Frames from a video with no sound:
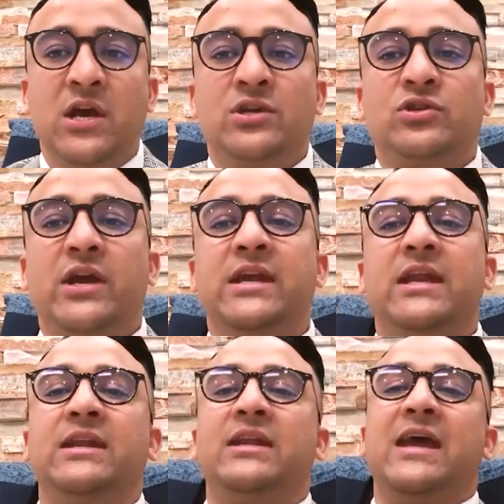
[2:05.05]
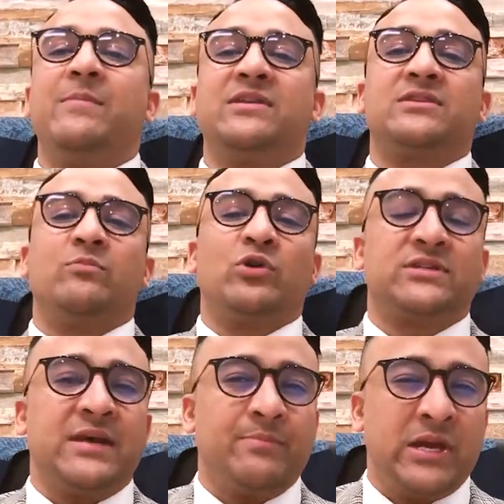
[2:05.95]
So in a layman's term, what does
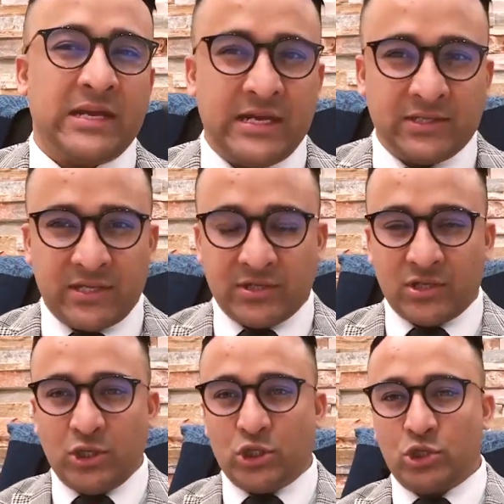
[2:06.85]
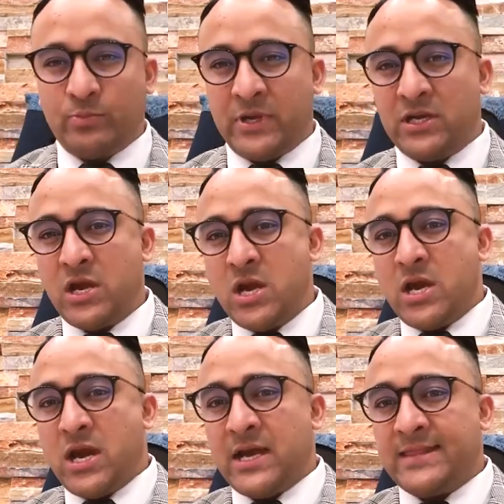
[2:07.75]
that mean is there's an instrument
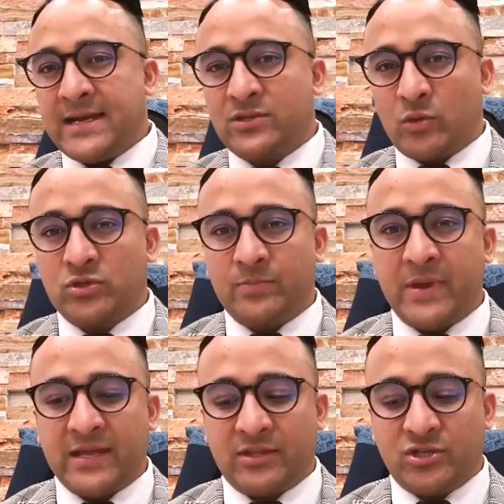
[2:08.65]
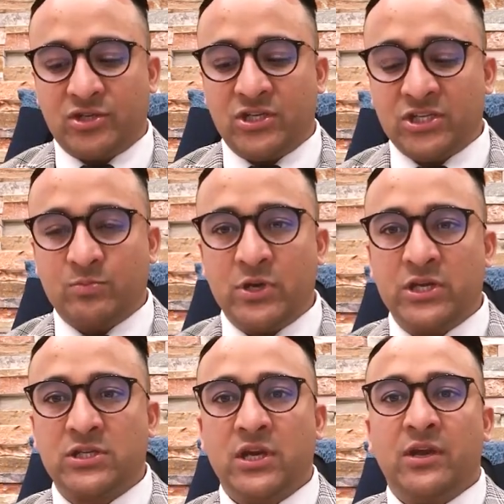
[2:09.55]
that talks about the
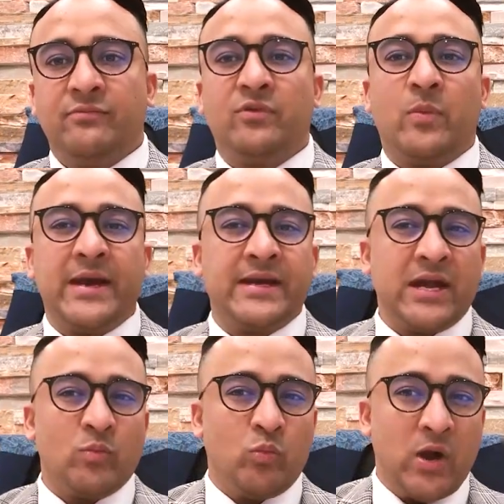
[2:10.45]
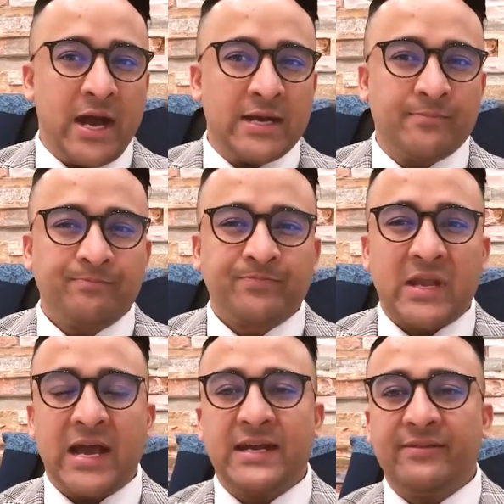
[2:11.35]
Dismant for 191.
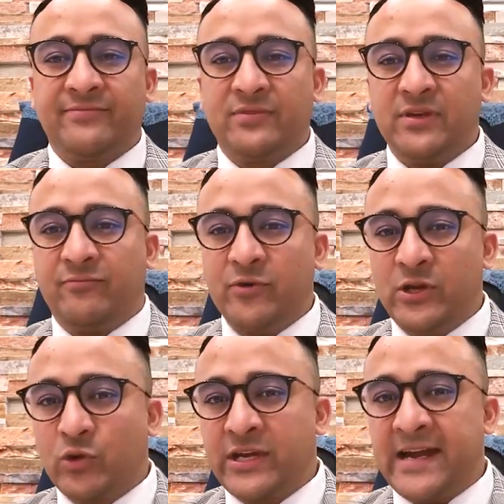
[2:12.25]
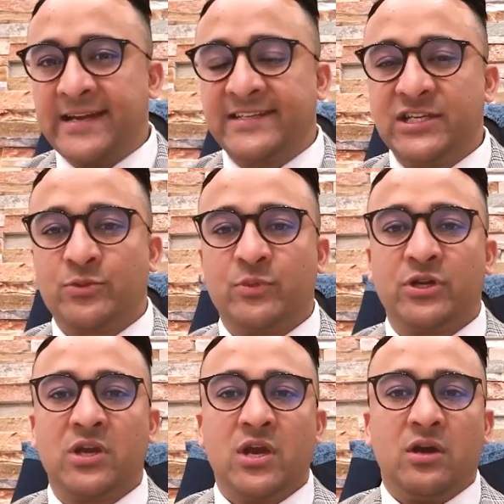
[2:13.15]
And if we're looking at
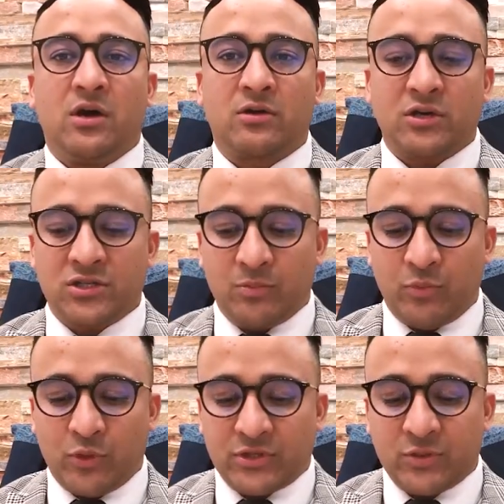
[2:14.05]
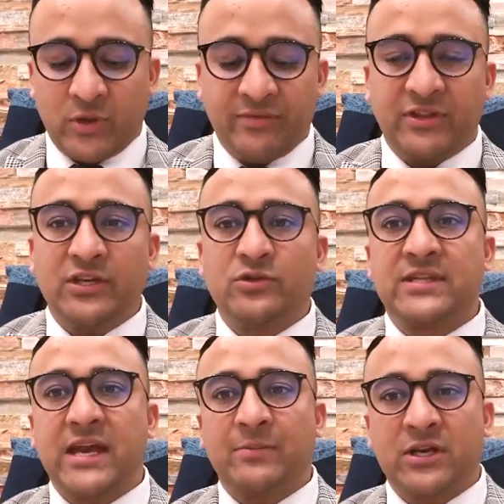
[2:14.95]
Dismant across the board, so whatever the news
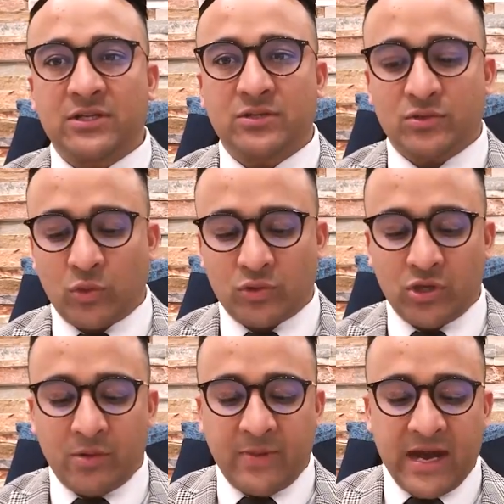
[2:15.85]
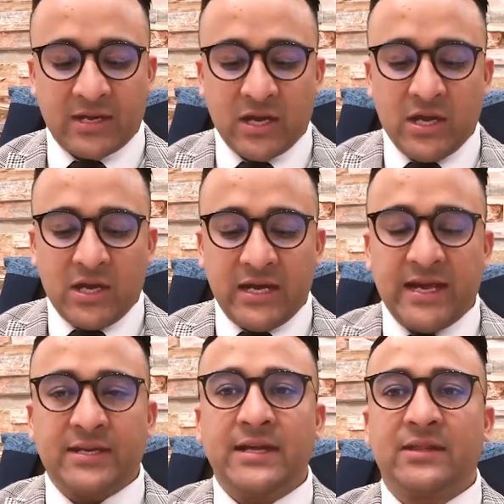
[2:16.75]
that I'm going to talk to you about
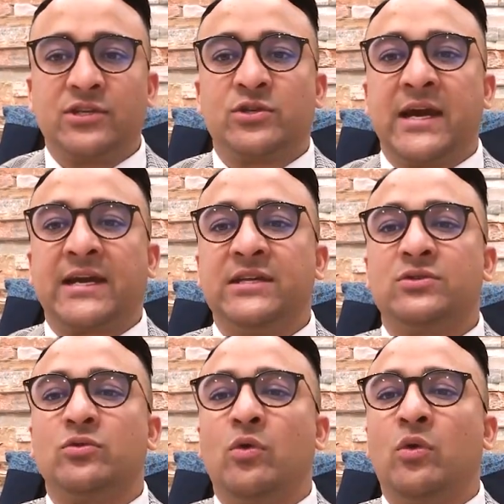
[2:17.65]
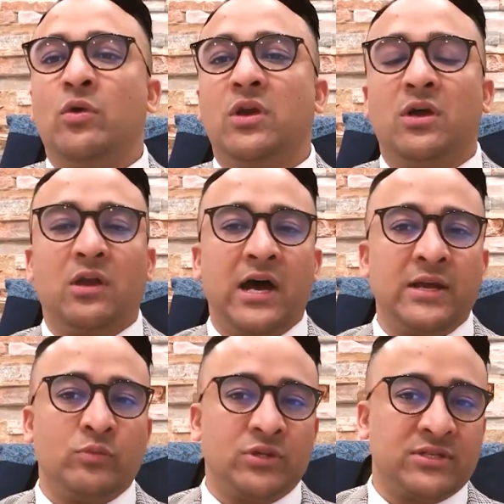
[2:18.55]
later down the track is all
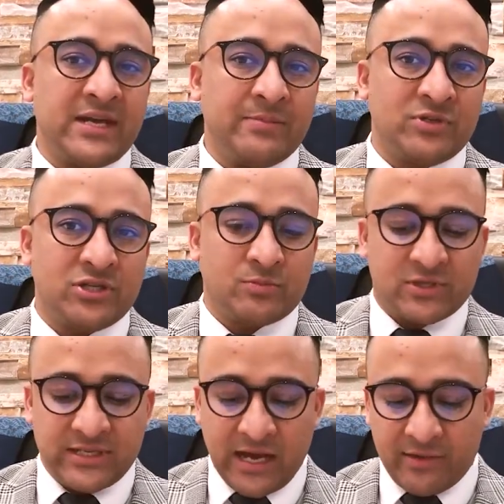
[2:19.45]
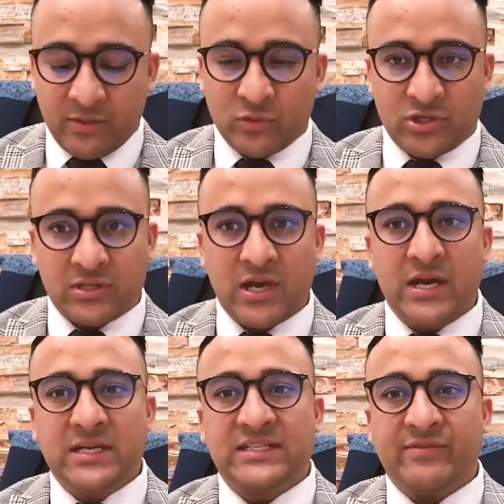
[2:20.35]
aligned with the same Dismant salary, which is
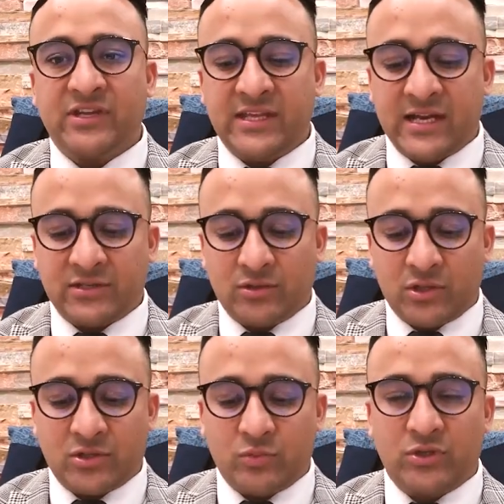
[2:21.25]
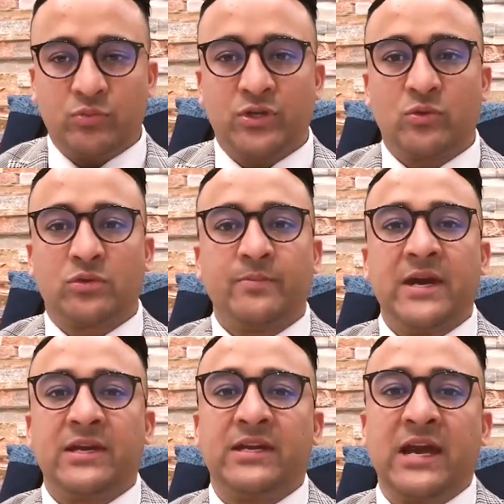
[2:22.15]
$70,000, which we talked
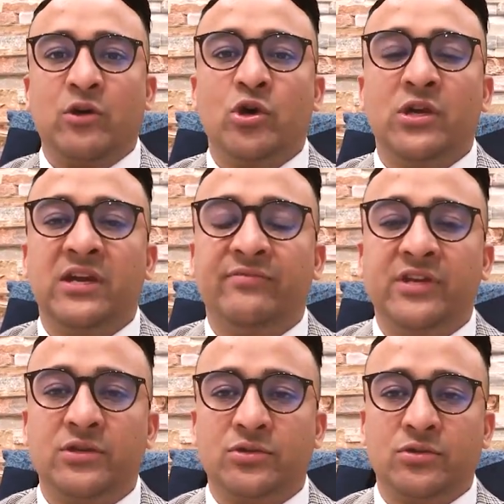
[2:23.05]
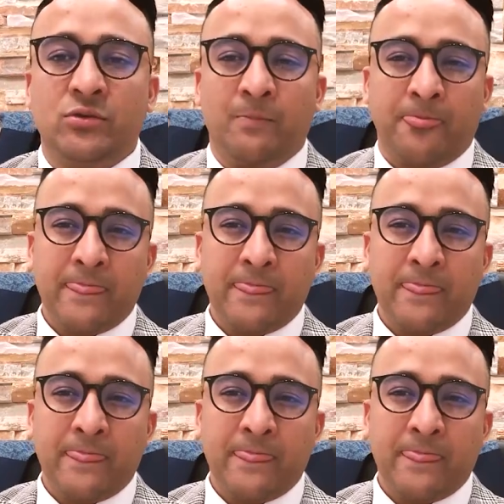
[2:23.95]
about in our earlier videos too.